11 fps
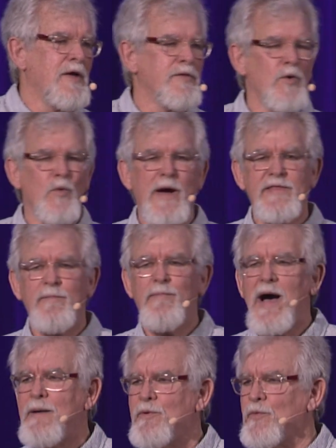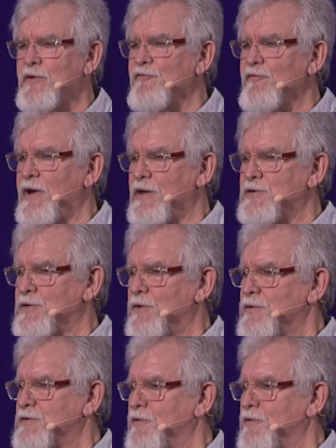the way the Bible reframes those.